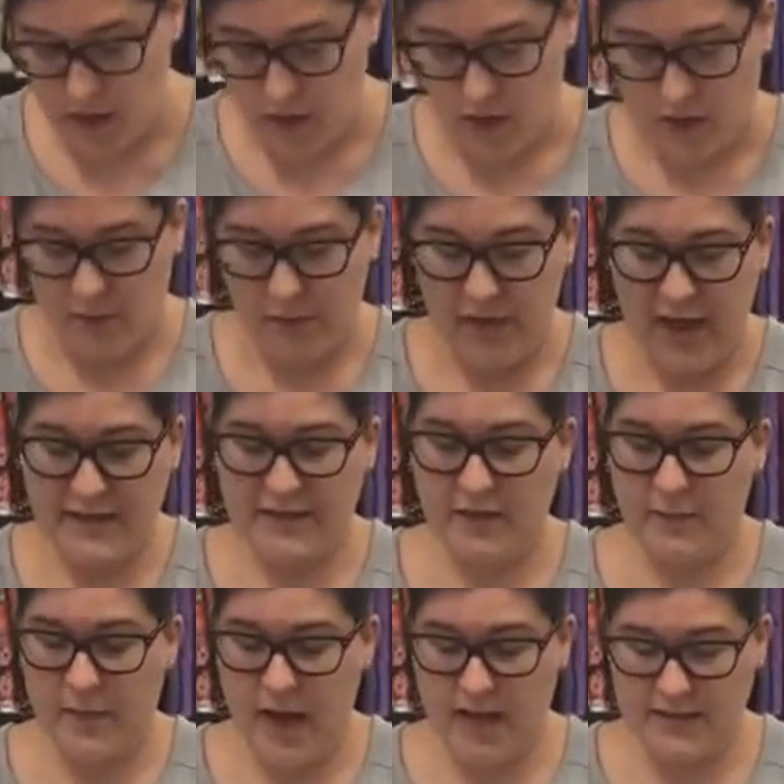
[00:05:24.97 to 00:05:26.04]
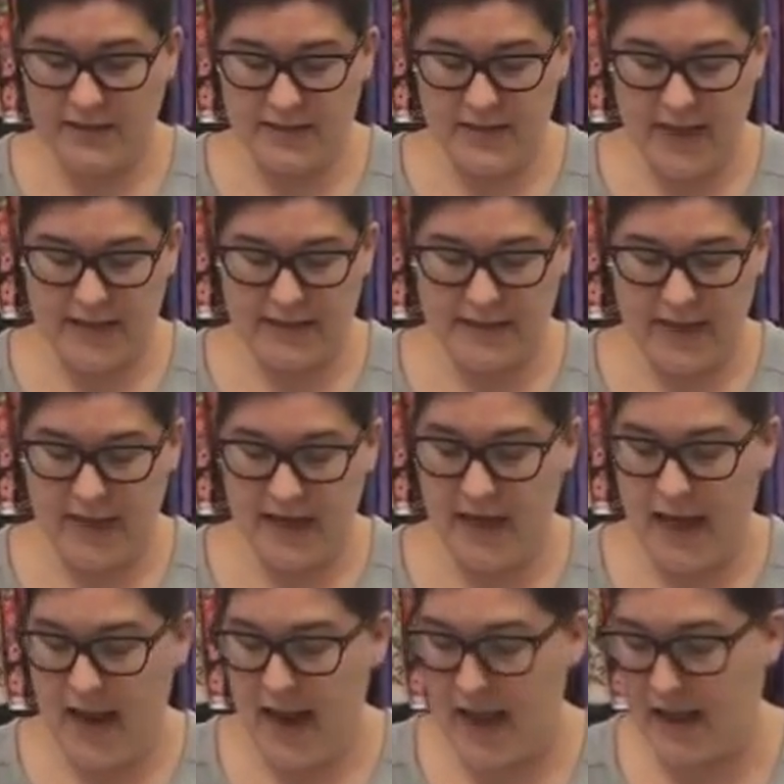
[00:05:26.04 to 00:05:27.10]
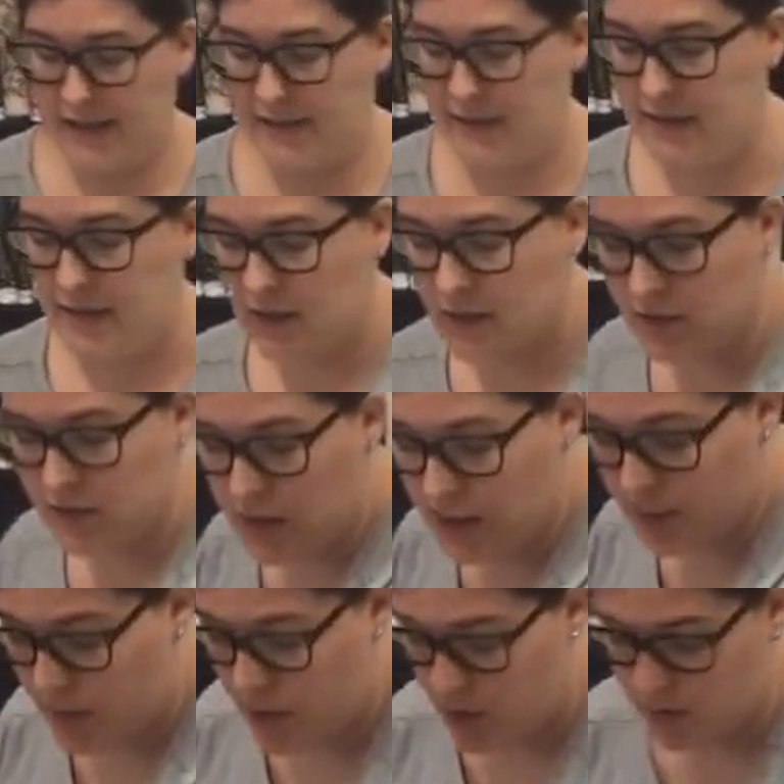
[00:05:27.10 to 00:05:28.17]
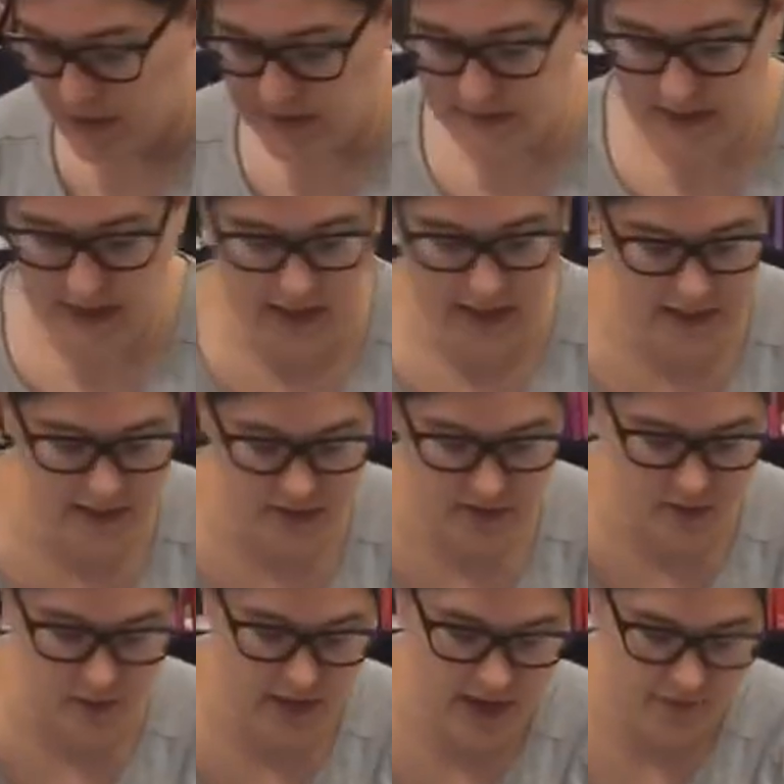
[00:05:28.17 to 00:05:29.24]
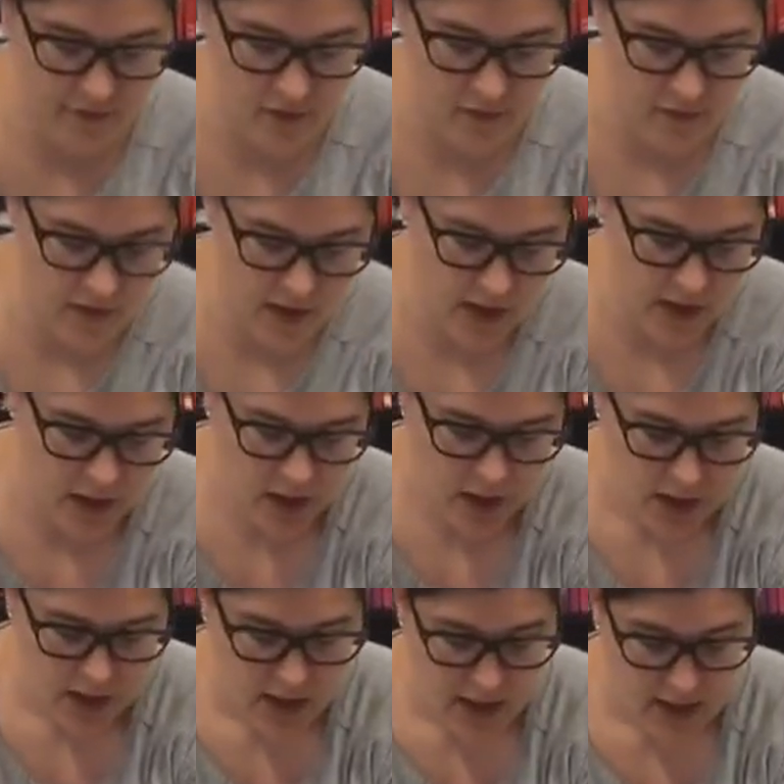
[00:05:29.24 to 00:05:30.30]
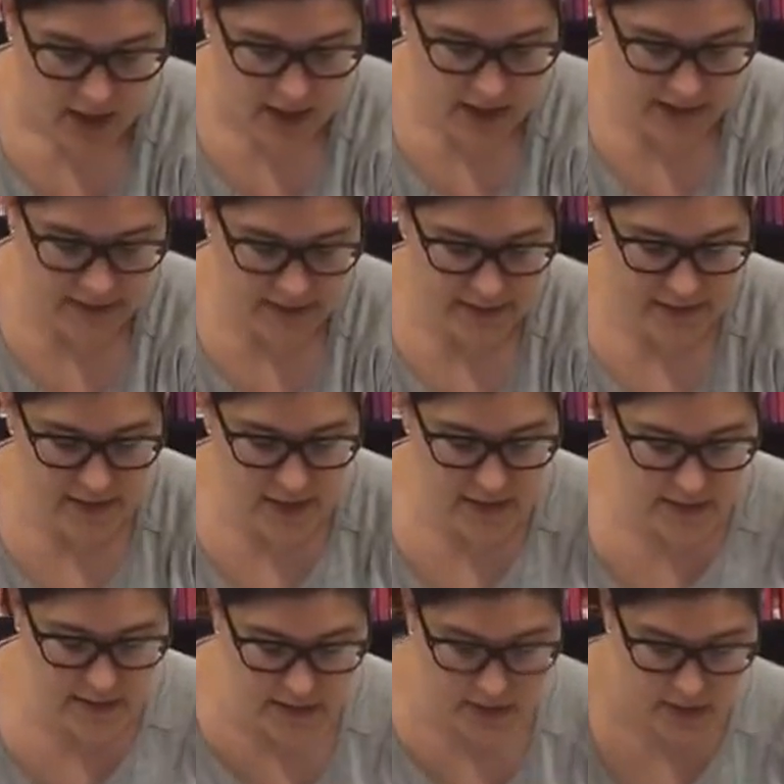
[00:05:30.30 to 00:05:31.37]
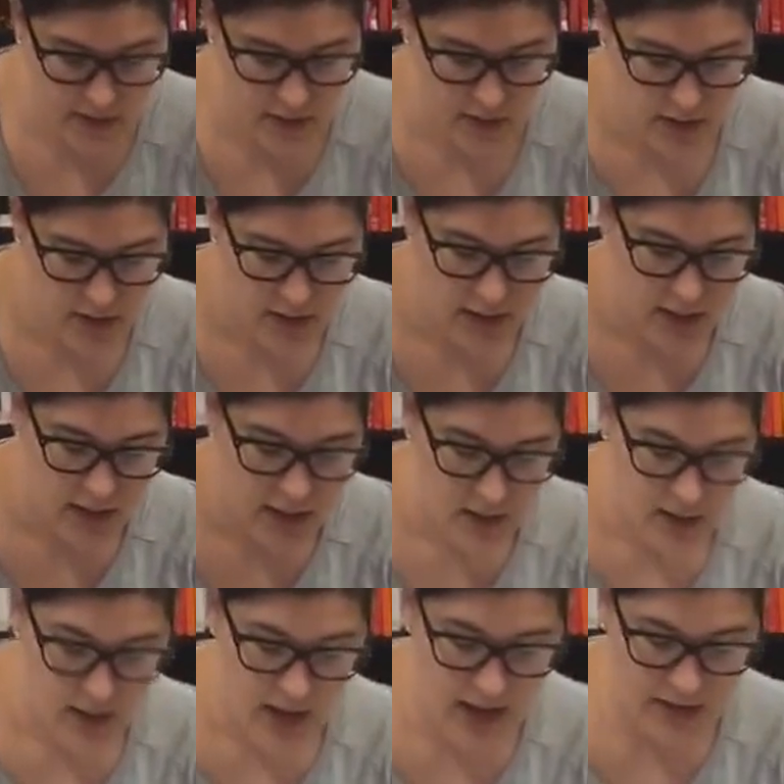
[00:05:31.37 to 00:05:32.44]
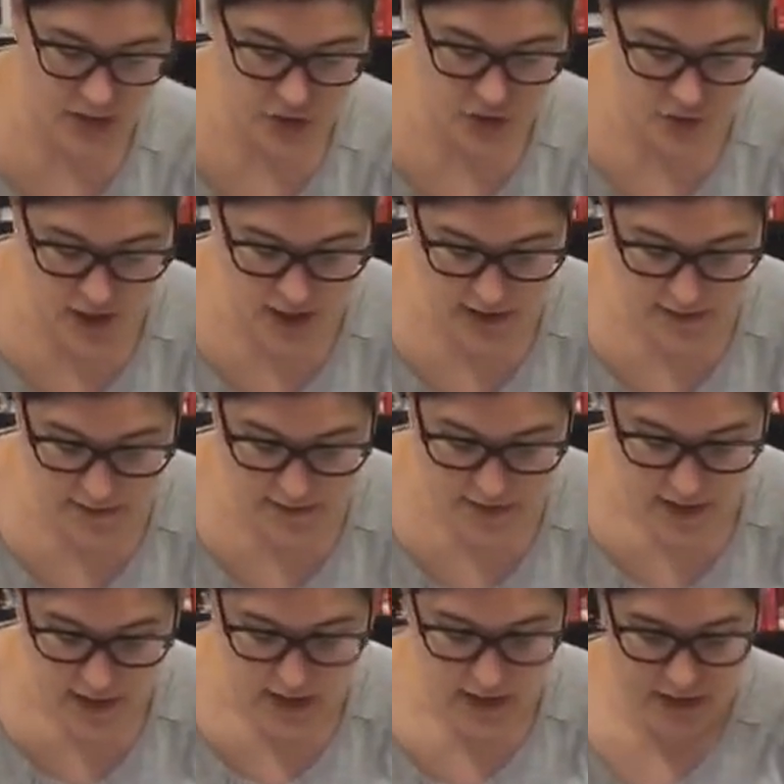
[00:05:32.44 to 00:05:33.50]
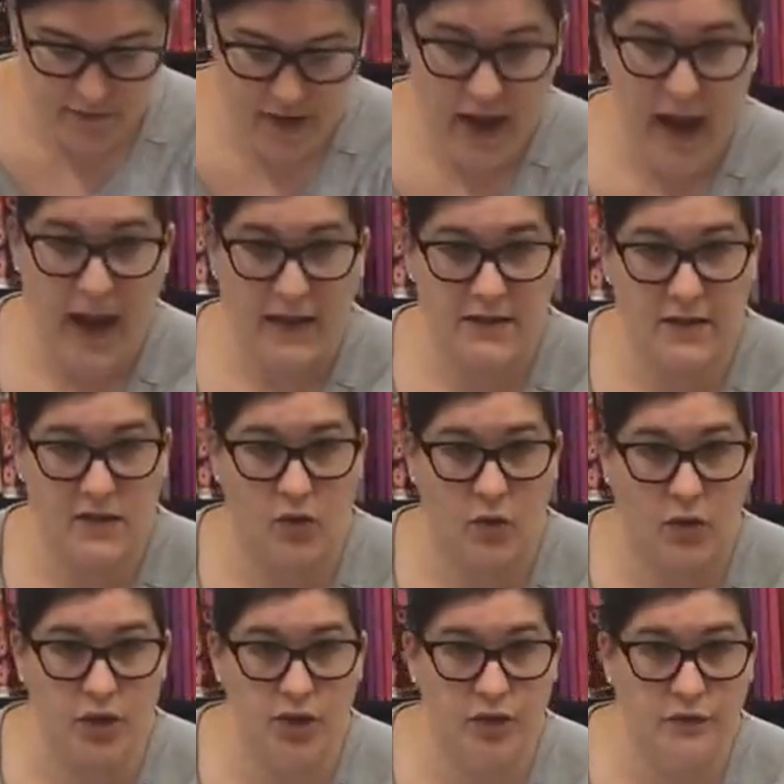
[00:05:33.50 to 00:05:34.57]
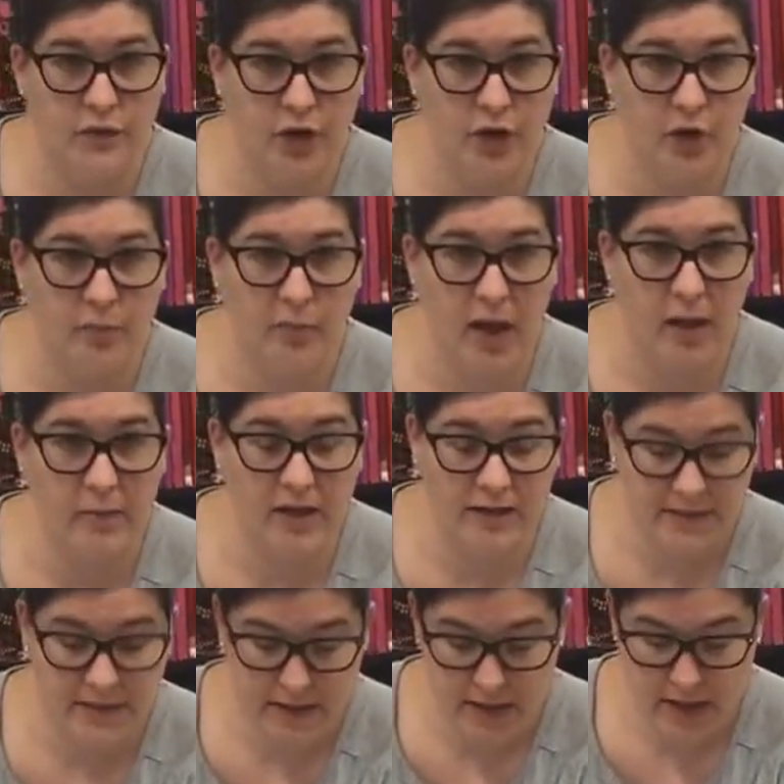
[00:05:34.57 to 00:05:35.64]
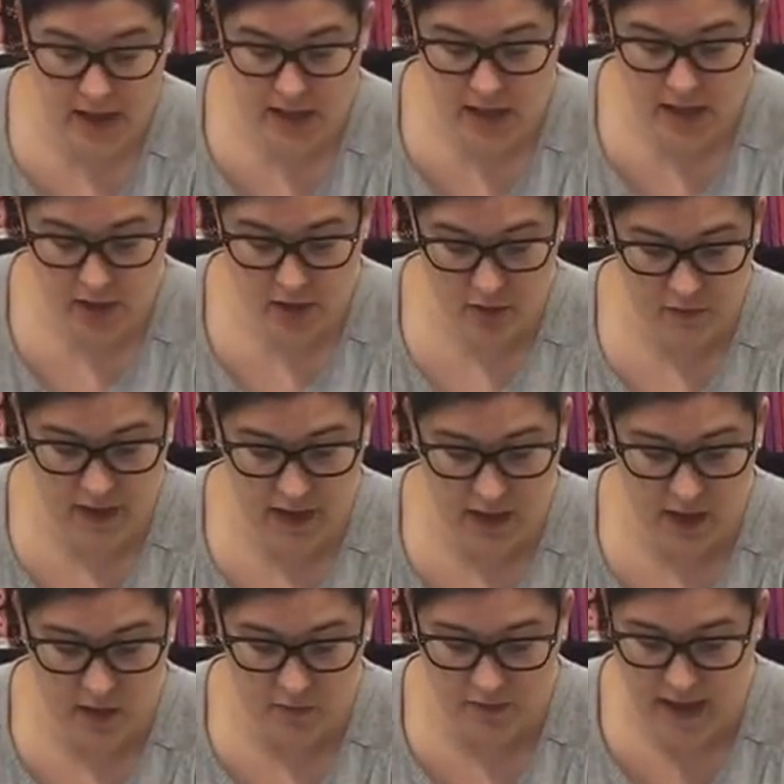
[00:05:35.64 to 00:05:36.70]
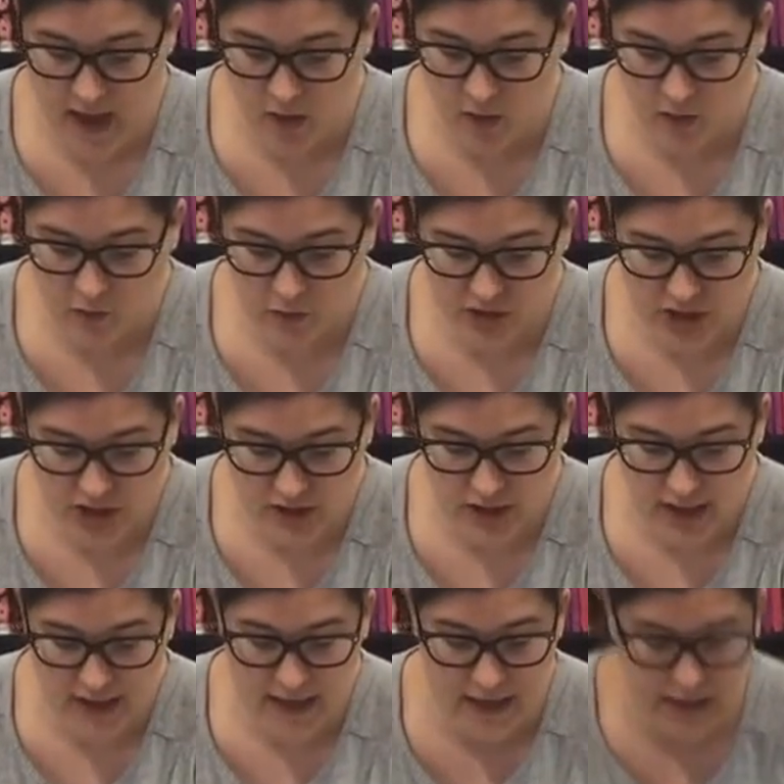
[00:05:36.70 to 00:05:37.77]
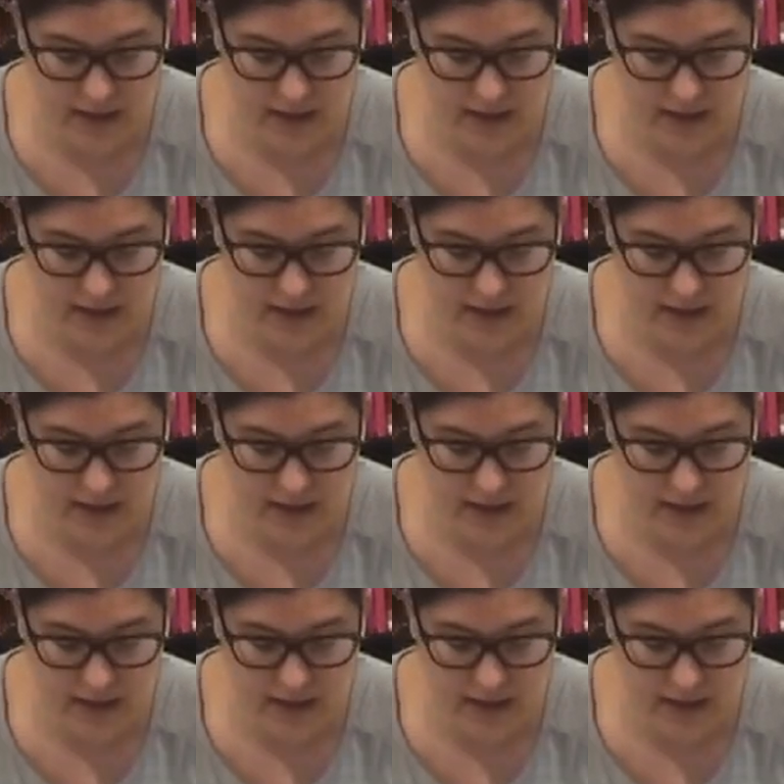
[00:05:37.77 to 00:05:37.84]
The plastic box is nice, and it has little compartments in it so that everything can sit, and trays. It even has storage for your bobbins in here that comes out, which I like.